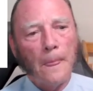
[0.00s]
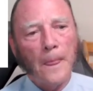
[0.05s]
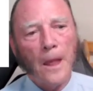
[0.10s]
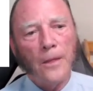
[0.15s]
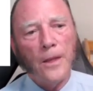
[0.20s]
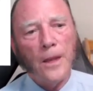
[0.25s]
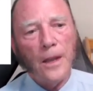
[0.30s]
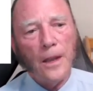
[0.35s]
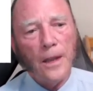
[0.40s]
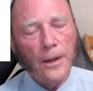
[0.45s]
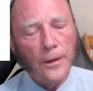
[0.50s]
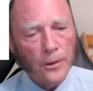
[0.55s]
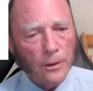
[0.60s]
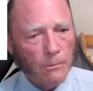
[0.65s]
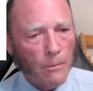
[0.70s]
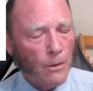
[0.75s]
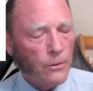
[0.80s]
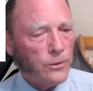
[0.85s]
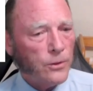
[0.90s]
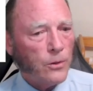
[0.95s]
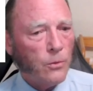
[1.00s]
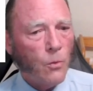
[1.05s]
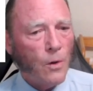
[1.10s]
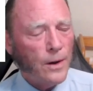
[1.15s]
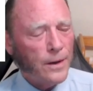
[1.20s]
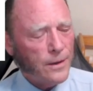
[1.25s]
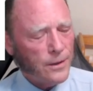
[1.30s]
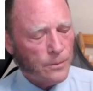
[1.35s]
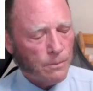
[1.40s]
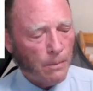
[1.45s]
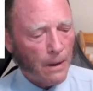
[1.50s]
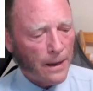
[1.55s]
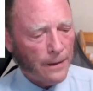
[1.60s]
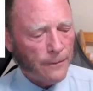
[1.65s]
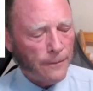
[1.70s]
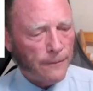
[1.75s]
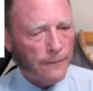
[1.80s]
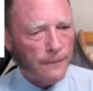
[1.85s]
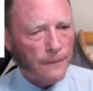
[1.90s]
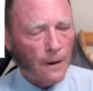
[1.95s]
The innermost one is by
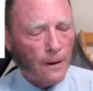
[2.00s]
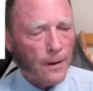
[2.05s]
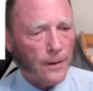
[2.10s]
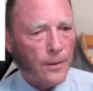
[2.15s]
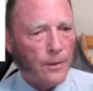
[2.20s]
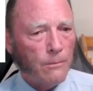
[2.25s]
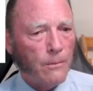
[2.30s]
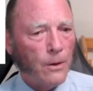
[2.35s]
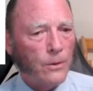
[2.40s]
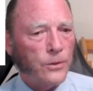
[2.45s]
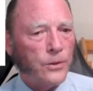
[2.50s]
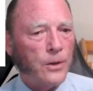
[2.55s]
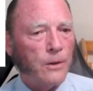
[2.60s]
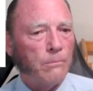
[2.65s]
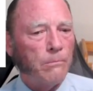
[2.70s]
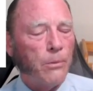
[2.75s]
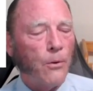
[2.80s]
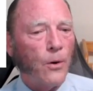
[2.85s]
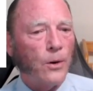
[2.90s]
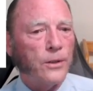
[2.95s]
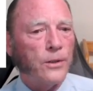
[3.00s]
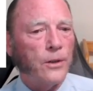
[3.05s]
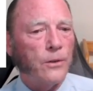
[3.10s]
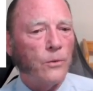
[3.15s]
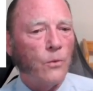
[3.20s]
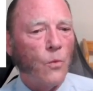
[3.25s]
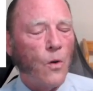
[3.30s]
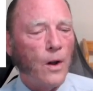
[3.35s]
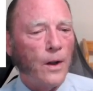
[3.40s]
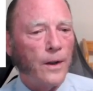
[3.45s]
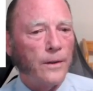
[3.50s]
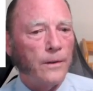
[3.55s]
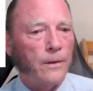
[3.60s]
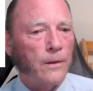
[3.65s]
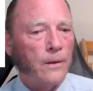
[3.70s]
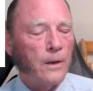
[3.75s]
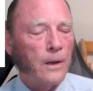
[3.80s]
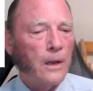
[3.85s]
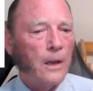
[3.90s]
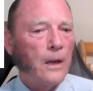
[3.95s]
far the most important one,
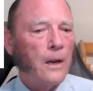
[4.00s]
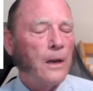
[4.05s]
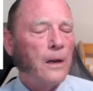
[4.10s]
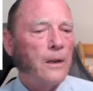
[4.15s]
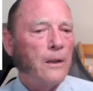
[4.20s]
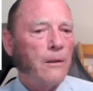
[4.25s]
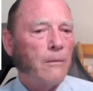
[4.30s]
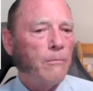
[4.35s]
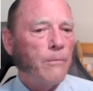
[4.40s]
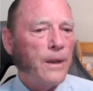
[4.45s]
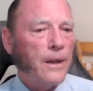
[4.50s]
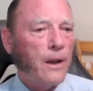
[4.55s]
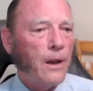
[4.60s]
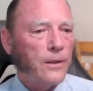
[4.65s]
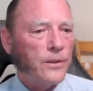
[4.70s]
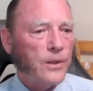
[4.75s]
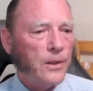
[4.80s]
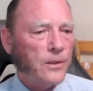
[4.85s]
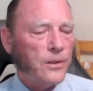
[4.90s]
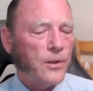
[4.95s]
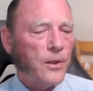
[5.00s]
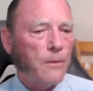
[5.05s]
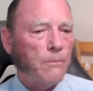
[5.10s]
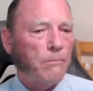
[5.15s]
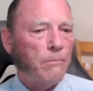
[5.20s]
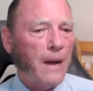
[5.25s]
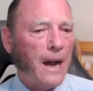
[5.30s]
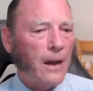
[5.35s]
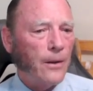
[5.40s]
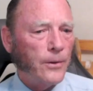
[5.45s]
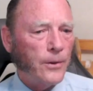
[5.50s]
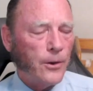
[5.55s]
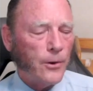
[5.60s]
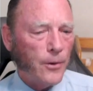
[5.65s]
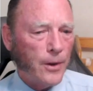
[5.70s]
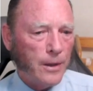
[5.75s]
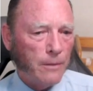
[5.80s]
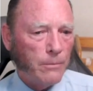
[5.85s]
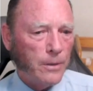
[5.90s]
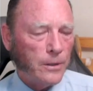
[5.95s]
because it's the
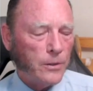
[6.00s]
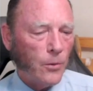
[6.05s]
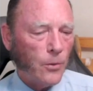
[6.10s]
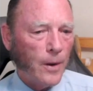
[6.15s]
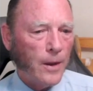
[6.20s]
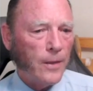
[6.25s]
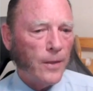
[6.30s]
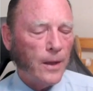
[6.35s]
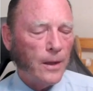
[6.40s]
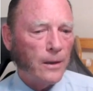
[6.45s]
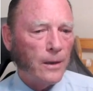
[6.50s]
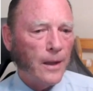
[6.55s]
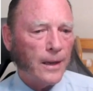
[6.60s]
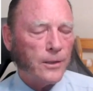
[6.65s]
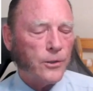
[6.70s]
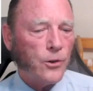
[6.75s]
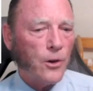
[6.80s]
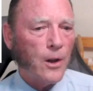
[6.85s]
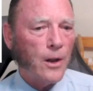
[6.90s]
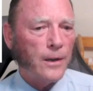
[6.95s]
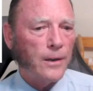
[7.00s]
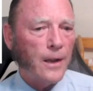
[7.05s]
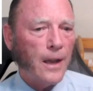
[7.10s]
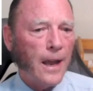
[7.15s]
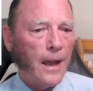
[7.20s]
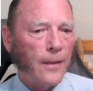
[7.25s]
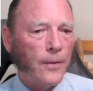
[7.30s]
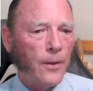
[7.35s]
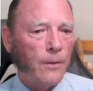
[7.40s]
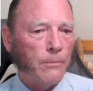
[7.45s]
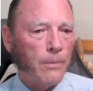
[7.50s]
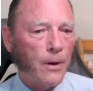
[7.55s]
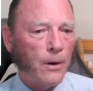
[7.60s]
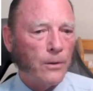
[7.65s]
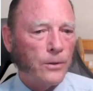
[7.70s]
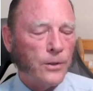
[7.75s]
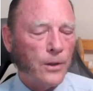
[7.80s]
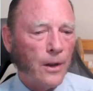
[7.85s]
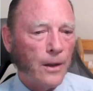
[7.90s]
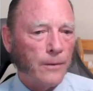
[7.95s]
boundary between the electron and the
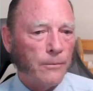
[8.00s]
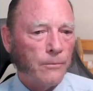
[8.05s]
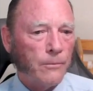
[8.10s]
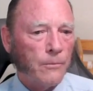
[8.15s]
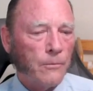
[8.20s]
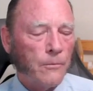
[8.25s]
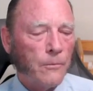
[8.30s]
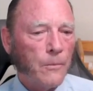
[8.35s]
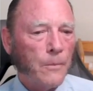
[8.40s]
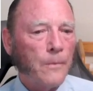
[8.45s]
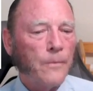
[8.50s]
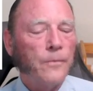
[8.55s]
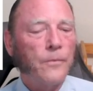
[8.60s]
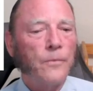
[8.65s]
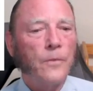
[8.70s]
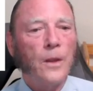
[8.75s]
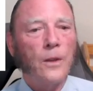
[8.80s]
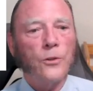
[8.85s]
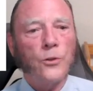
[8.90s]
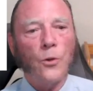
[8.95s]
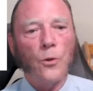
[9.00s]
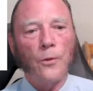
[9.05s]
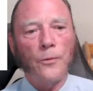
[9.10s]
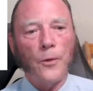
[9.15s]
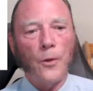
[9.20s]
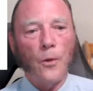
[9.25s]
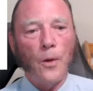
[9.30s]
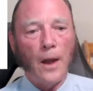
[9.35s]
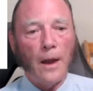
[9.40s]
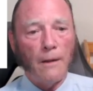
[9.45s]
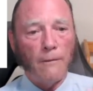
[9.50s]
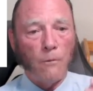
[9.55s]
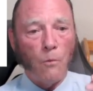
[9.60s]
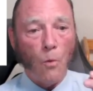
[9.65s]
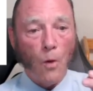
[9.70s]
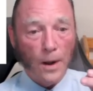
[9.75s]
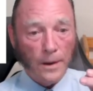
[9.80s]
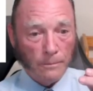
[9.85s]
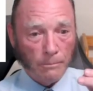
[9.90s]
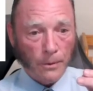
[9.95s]
proton. So if you have
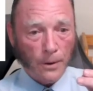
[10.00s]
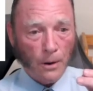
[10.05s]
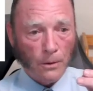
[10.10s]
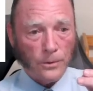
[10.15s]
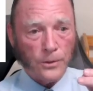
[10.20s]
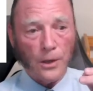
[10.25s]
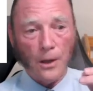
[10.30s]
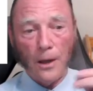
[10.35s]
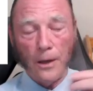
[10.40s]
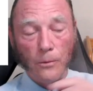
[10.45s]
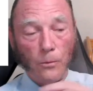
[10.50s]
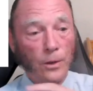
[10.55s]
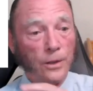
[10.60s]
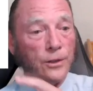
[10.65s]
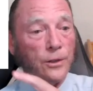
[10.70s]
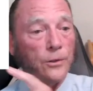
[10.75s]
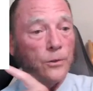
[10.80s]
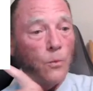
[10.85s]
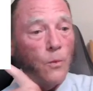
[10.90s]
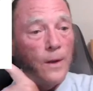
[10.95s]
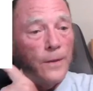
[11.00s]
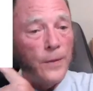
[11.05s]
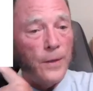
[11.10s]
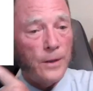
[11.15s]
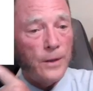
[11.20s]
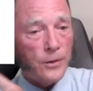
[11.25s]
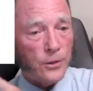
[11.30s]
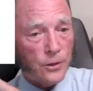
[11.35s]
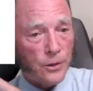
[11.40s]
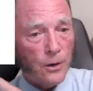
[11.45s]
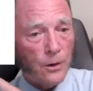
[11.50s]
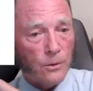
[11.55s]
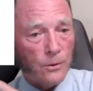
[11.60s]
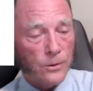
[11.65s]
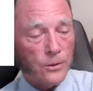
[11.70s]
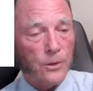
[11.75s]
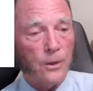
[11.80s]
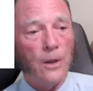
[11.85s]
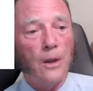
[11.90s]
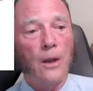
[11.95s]
one proton, which is what this
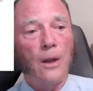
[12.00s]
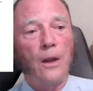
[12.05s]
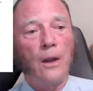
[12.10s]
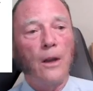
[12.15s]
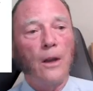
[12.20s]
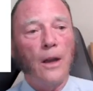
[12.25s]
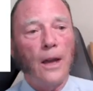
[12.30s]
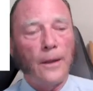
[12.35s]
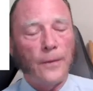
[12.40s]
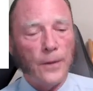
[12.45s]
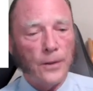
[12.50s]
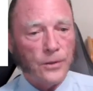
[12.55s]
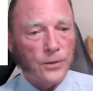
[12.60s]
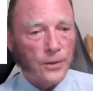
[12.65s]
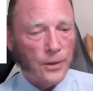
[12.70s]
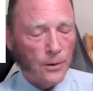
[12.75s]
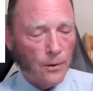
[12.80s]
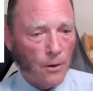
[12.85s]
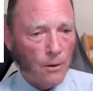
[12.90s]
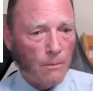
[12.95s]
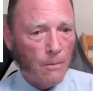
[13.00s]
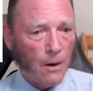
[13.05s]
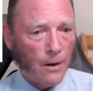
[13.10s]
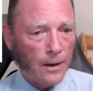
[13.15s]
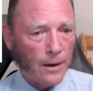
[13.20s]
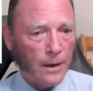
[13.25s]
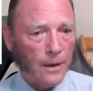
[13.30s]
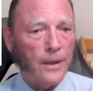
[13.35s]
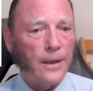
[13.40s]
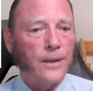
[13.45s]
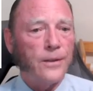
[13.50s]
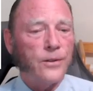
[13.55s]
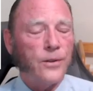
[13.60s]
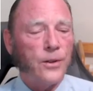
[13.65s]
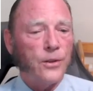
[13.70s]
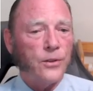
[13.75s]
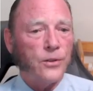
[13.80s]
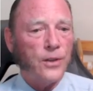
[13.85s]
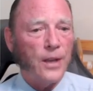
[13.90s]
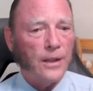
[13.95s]
shows, at the 0 mark is
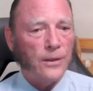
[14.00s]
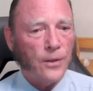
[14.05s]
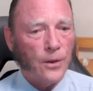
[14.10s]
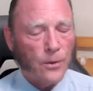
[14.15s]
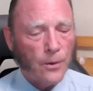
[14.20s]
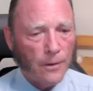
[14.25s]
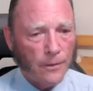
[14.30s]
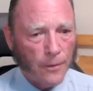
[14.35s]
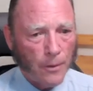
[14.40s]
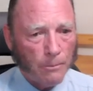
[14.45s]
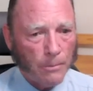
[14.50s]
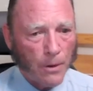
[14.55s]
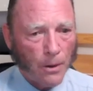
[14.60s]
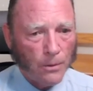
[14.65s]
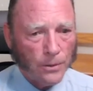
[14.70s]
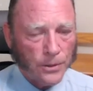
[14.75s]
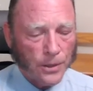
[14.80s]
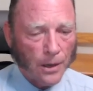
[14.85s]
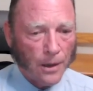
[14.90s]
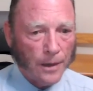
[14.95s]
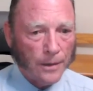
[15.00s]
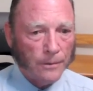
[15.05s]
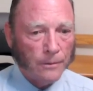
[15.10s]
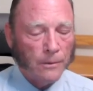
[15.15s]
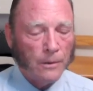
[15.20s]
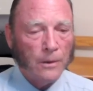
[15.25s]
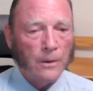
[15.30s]
the center of a proton,